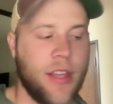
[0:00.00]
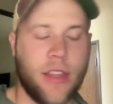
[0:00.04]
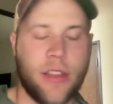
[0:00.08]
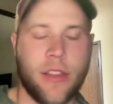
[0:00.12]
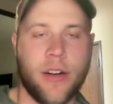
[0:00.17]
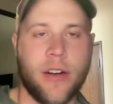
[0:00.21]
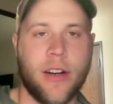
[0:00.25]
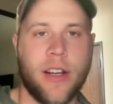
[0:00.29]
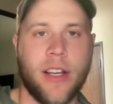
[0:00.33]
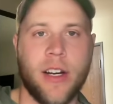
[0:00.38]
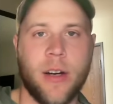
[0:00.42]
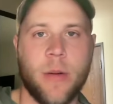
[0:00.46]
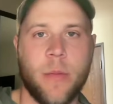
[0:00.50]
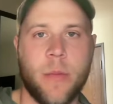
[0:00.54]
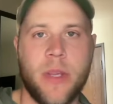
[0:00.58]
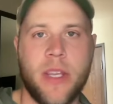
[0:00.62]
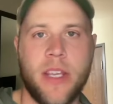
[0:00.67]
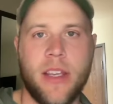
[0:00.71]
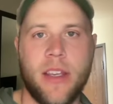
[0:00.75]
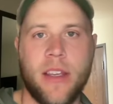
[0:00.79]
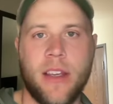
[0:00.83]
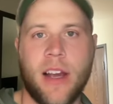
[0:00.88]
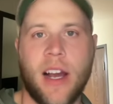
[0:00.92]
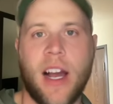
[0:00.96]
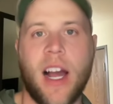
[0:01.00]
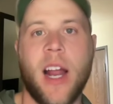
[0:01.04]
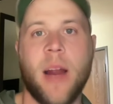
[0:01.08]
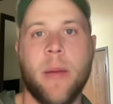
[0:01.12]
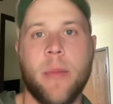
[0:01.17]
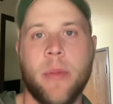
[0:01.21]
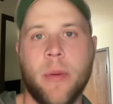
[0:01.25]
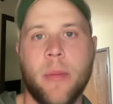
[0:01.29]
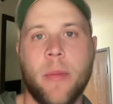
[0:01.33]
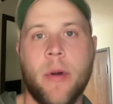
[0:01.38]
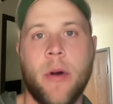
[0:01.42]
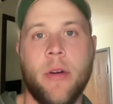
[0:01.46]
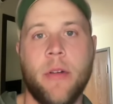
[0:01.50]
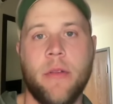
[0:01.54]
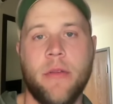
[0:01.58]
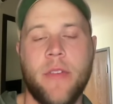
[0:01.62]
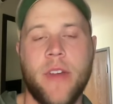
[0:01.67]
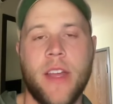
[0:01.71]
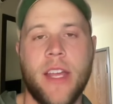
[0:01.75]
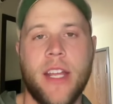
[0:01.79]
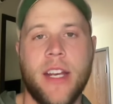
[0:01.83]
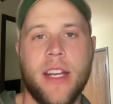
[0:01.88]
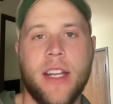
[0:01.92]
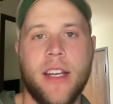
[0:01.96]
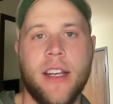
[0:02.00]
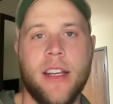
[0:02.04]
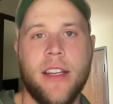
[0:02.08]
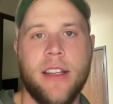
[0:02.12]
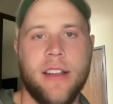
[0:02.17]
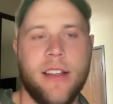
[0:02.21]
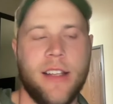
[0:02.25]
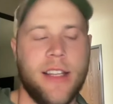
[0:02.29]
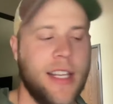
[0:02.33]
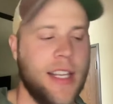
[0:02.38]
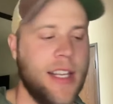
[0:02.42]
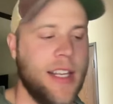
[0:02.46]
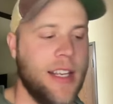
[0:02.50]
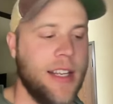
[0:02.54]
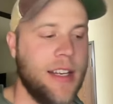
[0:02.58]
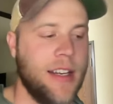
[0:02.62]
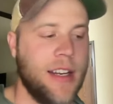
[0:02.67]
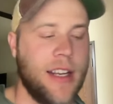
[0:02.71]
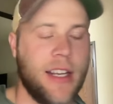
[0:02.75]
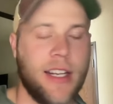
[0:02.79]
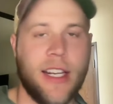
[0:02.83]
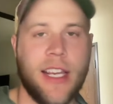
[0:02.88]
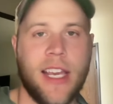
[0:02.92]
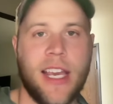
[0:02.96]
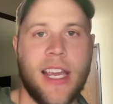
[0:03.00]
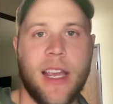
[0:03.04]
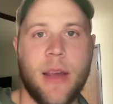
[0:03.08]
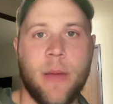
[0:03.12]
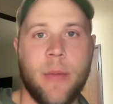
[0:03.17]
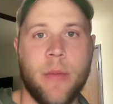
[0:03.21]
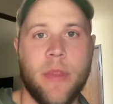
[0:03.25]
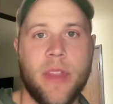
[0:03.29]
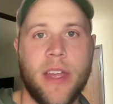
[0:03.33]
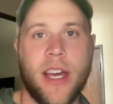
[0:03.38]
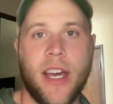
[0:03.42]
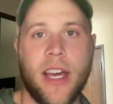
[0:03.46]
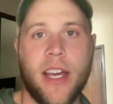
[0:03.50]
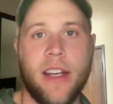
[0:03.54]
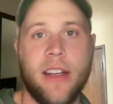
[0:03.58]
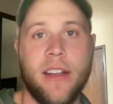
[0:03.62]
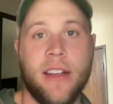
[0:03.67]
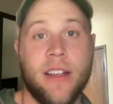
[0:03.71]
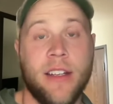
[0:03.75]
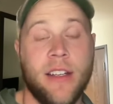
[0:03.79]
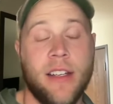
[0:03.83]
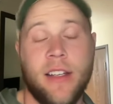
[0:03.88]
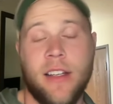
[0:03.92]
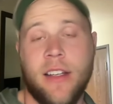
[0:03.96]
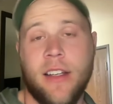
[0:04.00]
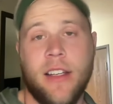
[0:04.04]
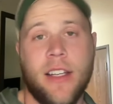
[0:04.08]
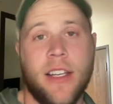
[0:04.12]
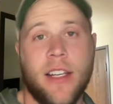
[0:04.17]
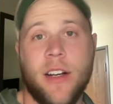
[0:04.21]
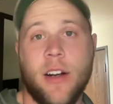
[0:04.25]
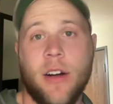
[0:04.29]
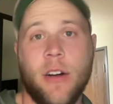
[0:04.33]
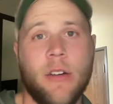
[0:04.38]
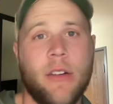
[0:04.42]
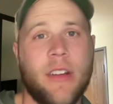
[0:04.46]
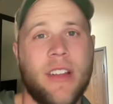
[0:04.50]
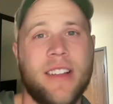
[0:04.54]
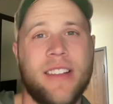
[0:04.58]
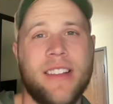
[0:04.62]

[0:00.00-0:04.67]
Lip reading: they're going to be hyper motivated in a game that, you know,